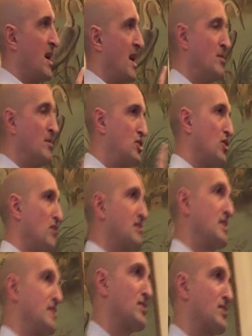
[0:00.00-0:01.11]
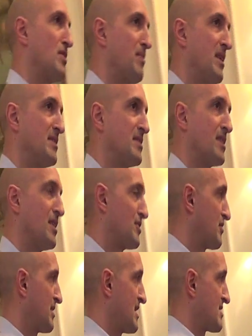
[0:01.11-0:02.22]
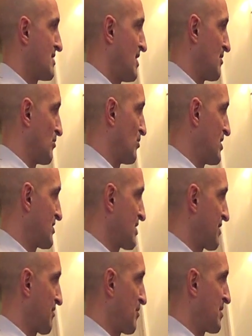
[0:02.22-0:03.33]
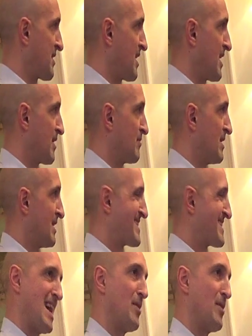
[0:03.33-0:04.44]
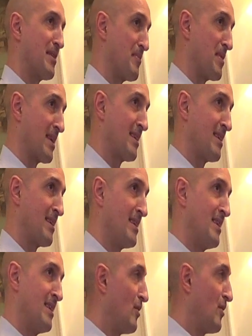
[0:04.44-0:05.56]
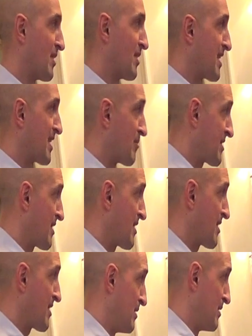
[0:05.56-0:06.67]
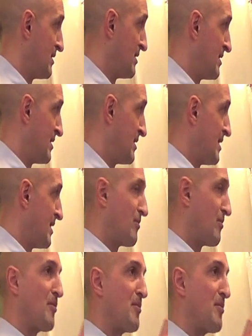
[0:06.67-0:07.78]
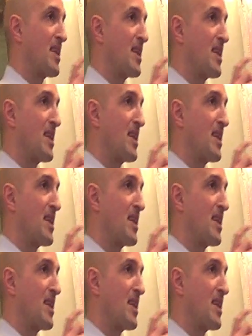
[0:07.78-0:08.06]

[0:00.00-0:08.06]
a majority of the top players in the country at that time weren't just from the same town as me, or the same suburb, but from the same